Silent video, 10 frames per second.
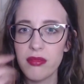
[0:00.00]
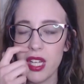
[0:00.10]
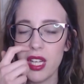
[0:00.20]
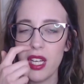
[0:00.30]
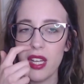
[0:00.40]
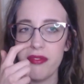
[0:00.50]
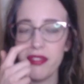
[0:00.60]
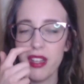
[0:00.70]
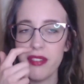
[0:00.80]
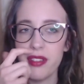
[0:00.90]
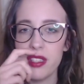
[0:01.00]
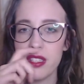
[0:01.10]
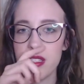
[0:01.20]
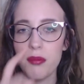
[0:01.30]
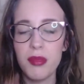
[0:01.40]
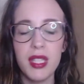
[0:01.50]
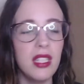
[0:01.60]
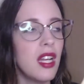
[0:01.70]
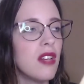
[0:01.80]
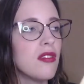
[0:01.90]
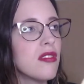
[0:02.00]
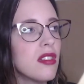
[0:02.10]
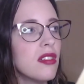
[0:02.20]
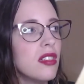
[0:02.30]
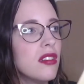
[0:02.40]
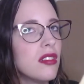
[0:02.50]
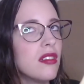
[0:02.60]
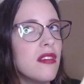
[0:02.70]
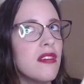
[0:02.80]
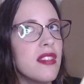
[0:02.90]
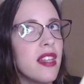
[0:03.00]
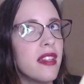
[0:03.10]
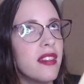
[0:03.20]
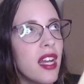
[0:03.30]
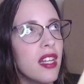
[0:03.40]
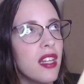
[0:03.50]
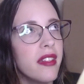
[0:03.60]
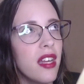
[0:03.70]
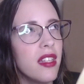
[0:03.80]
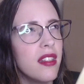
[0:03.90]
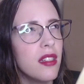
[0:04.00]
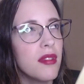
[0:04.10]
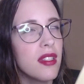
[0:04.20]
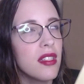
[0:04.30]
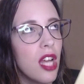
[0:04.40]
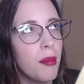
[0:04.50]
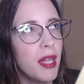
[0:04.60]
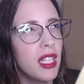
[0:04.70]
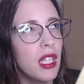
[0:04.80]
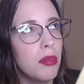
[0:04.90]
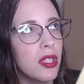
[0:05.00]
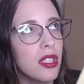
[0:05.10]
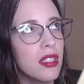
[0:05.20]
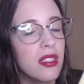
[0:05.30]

I feel like somebody else said that. I think it was Tom L.A. Books.